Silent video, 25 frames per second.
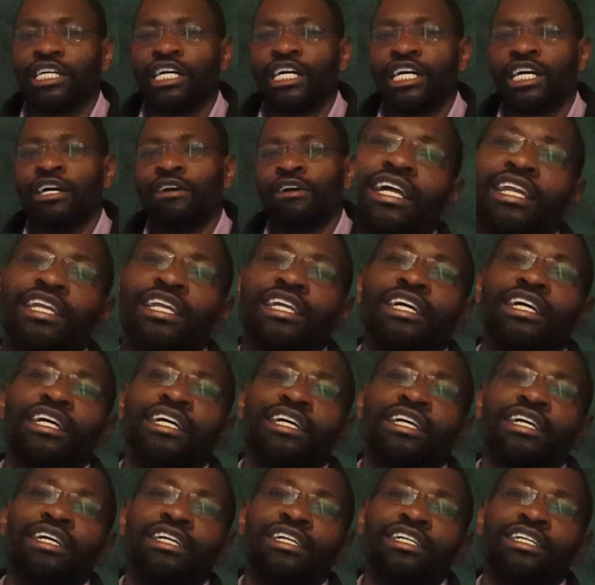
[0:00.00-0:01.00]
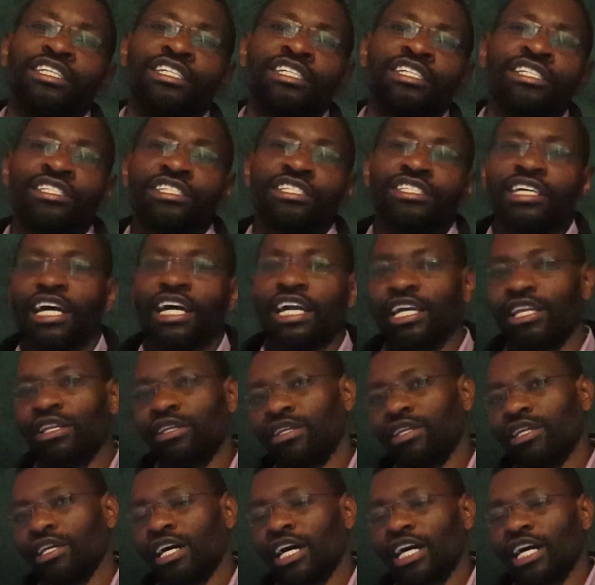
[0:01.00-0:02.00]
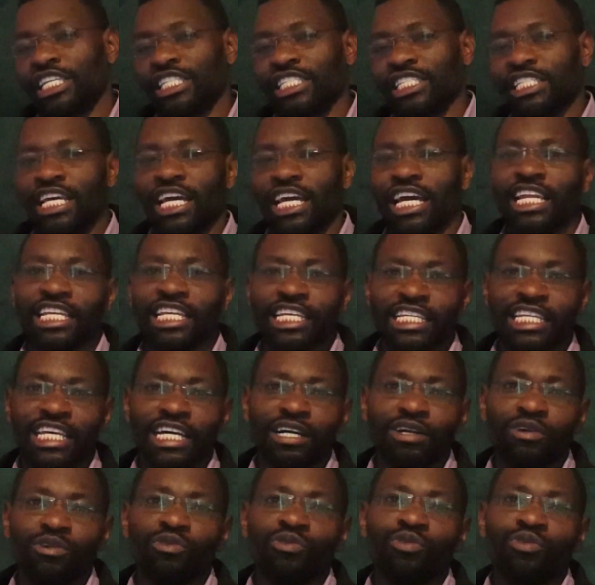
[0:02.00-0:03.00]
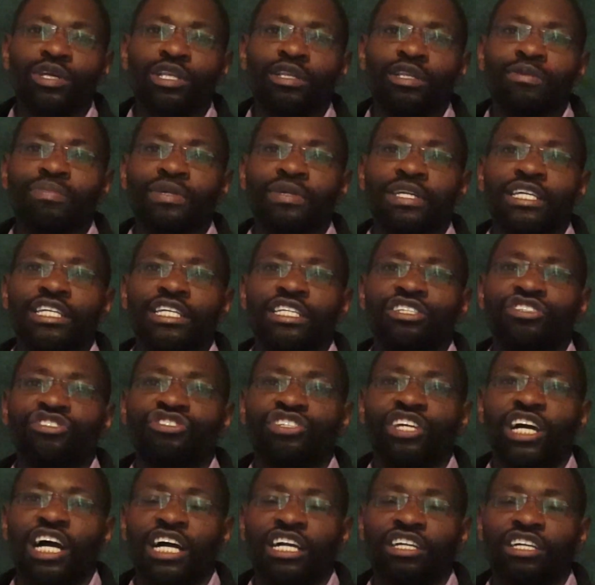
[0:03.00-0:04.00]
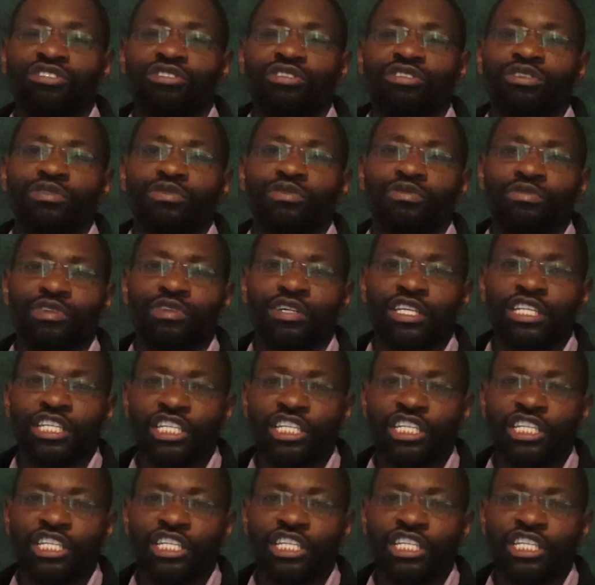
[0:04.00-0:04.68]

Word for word: And uh, each side has their leader who will be in charge of uh,